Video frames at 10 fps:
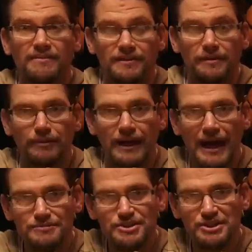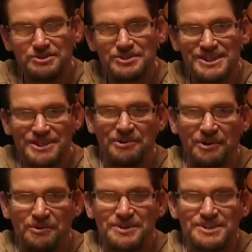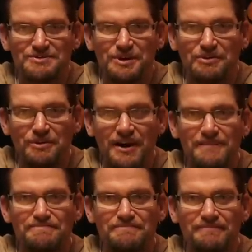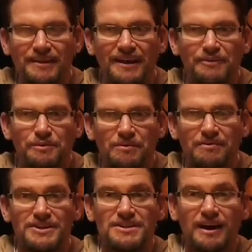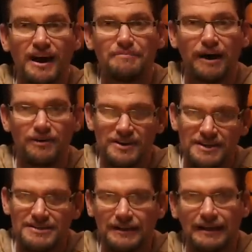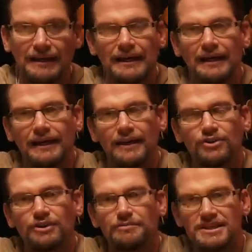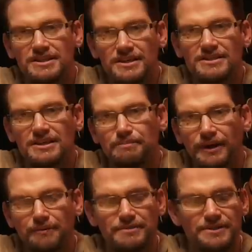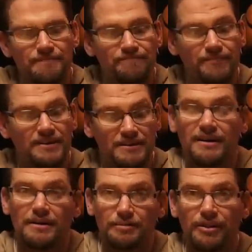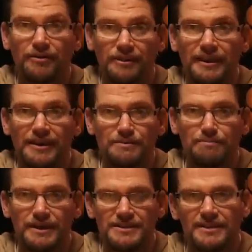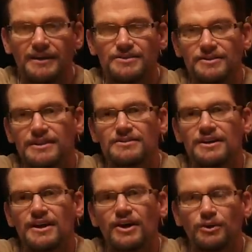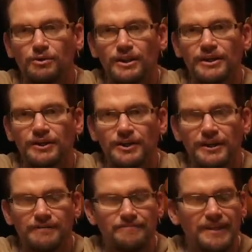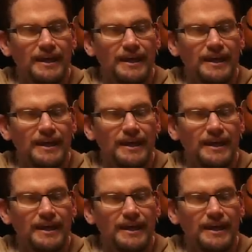From absolute zero, which is where we were at uh, when we finished the high power testing, it took me sixty pumps to get up to three thousand P S I. So that's really good.